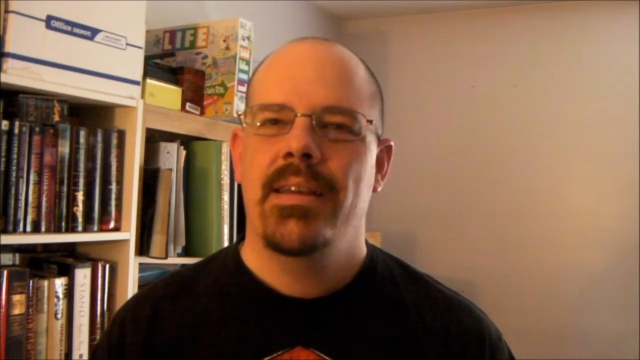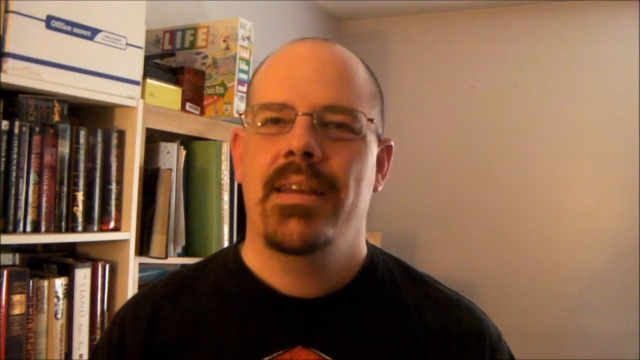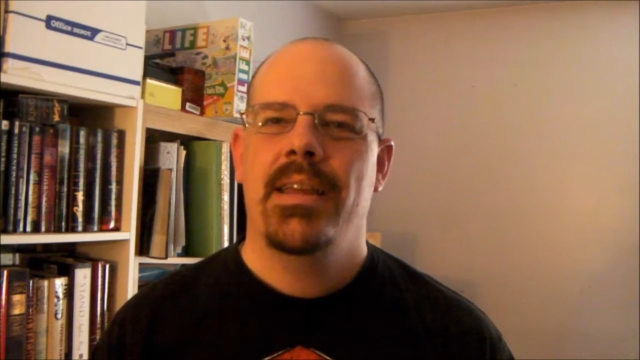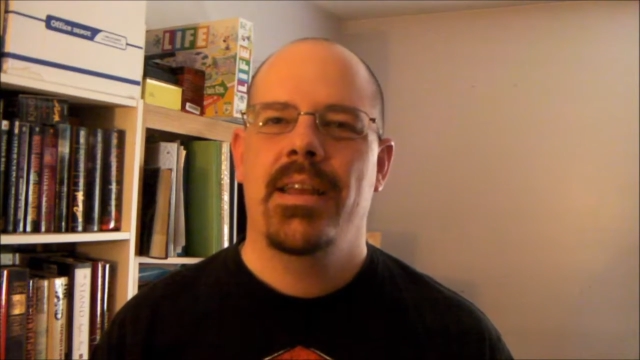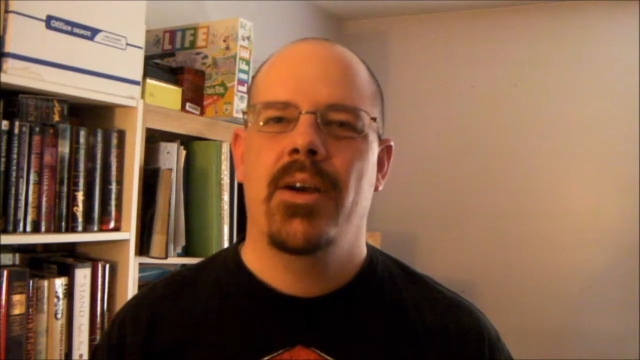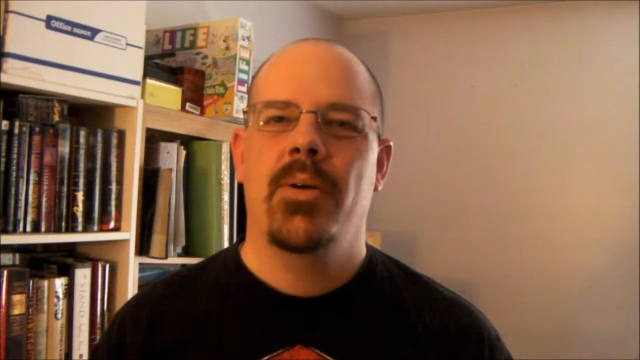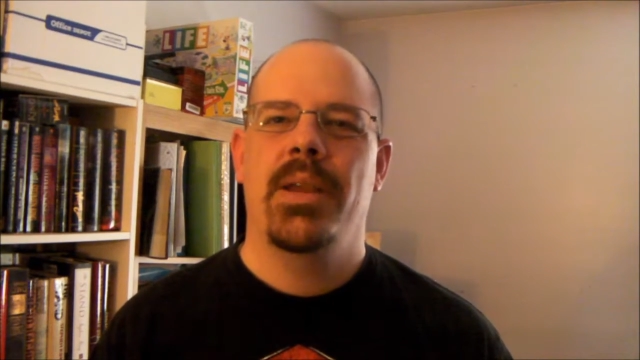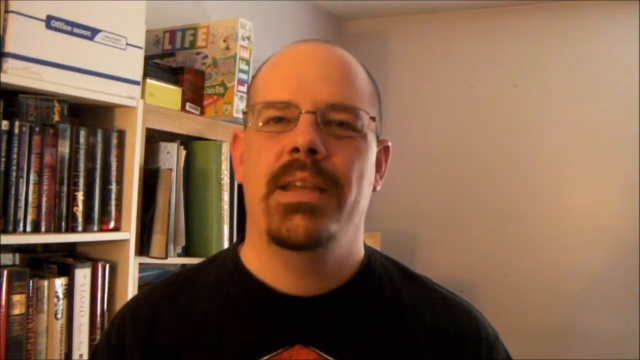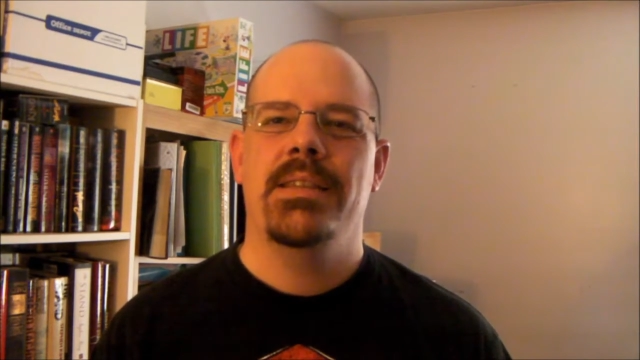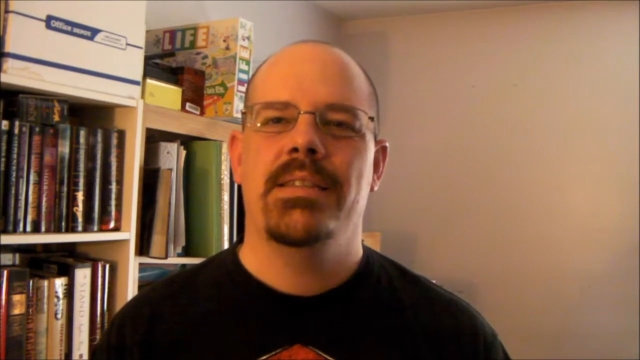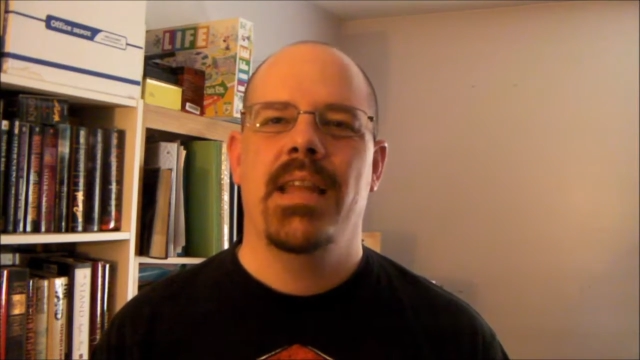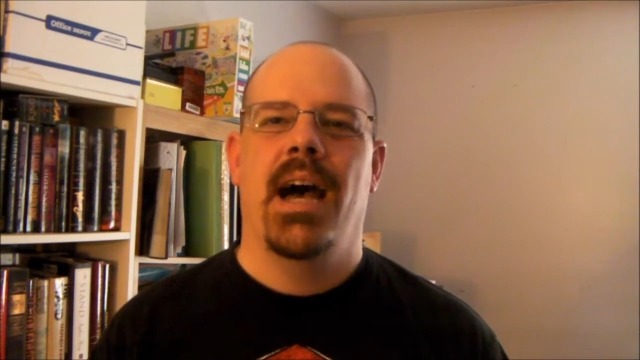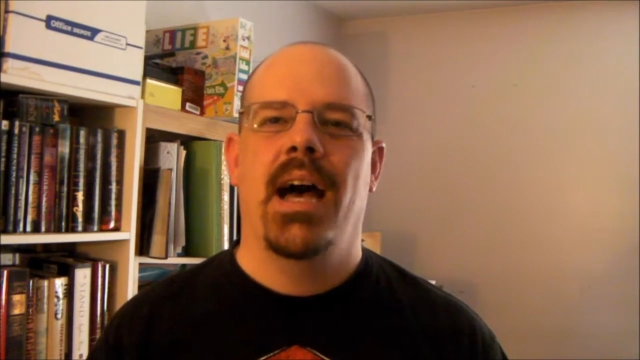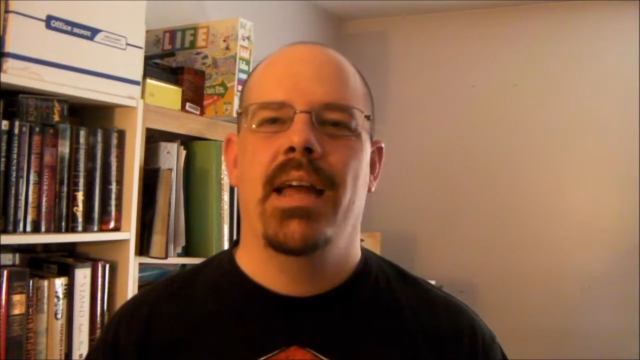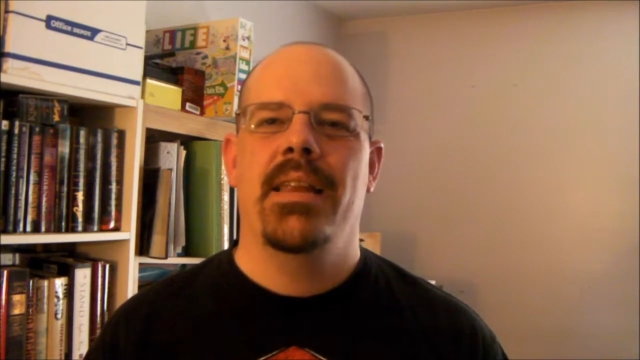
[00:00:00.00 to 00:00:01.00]
He's
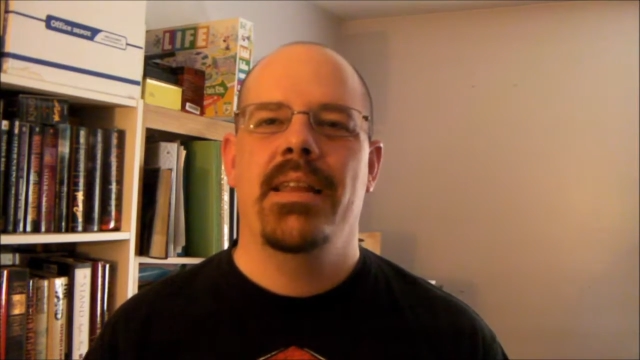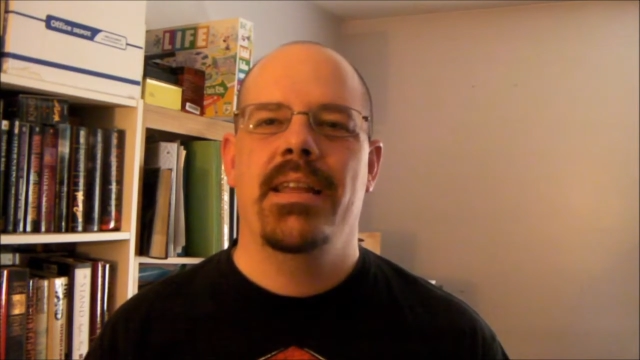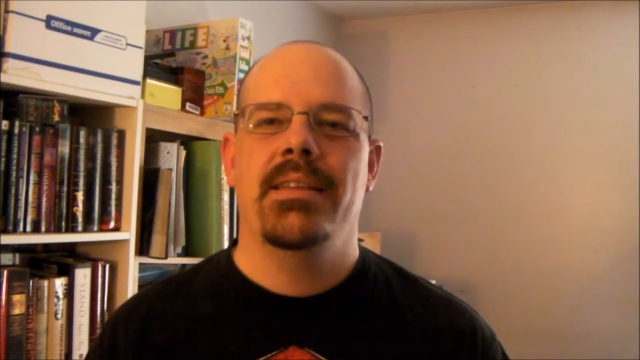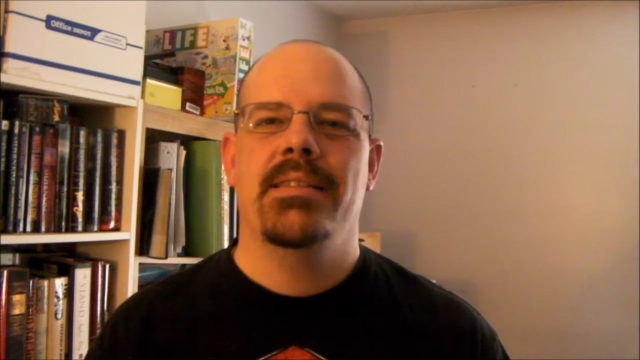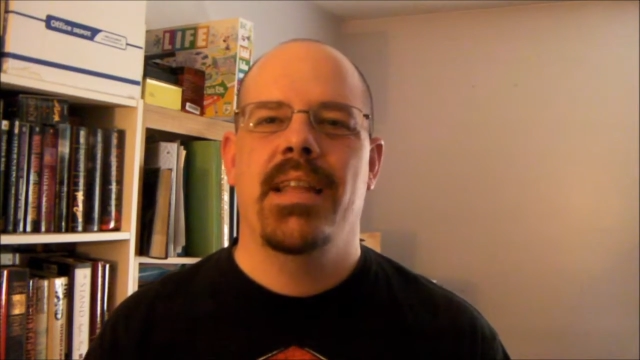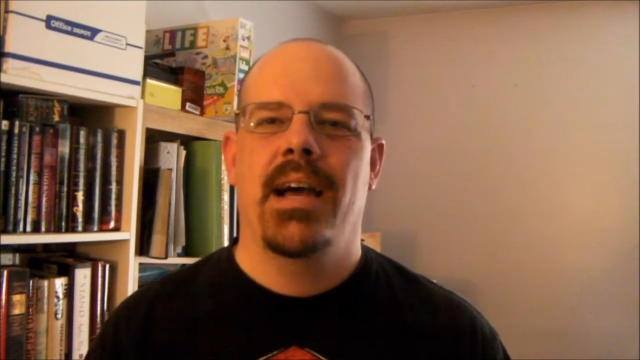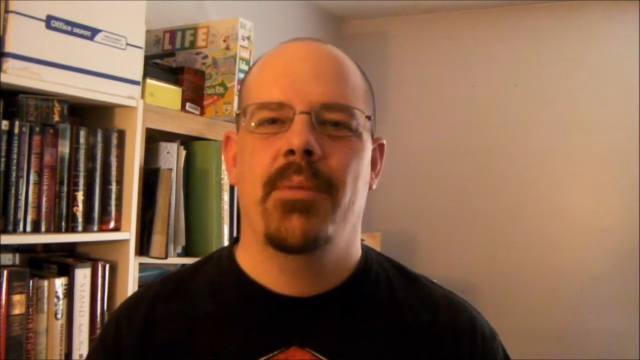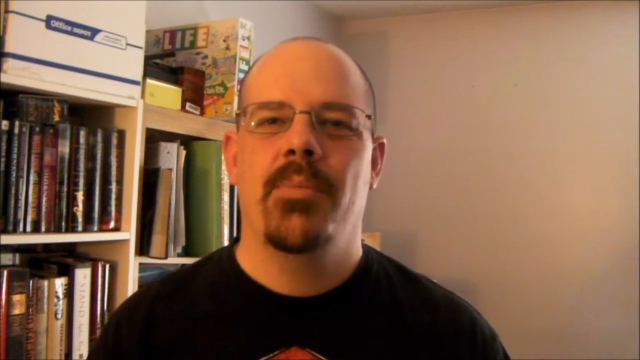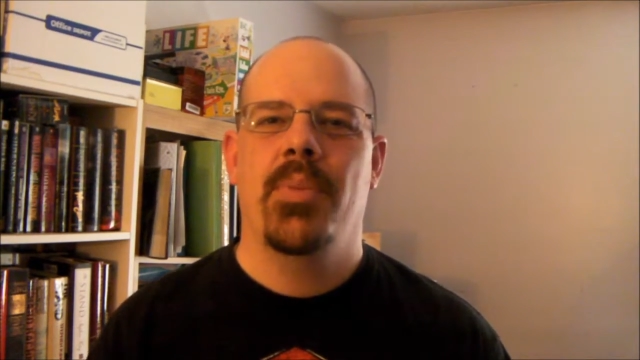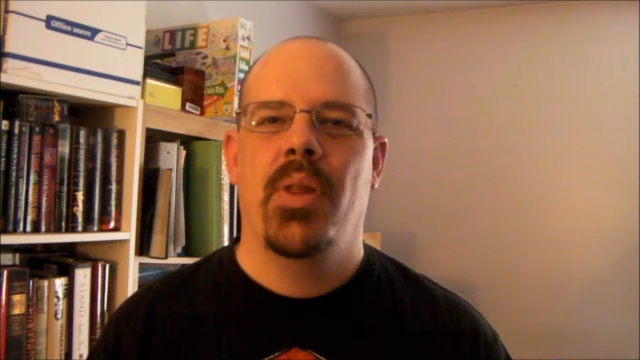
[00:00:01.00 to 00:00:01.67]
not